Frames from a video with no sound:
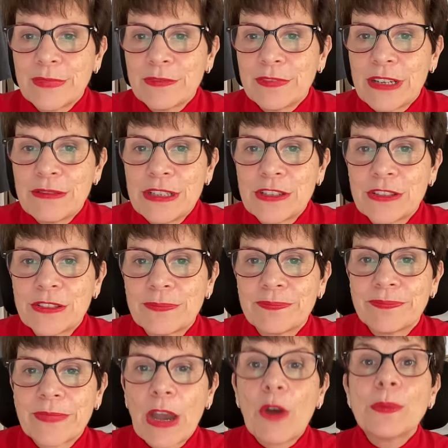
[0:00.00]
Very good.
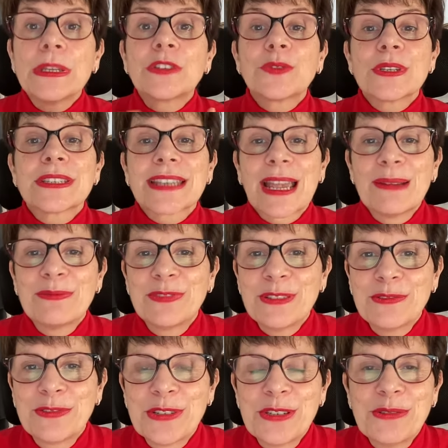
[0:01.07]
I hope that was helpful
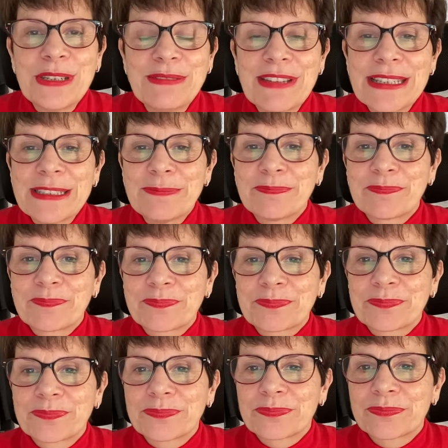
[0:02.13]
for you, Yvette.
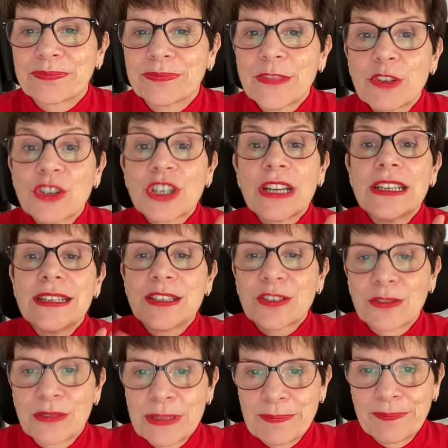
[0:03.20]
No, Shelley,
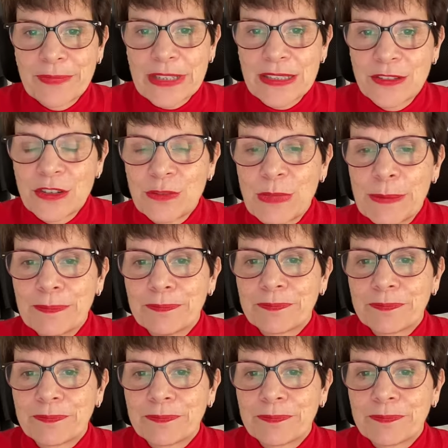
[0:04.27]
sorry. Excuse me.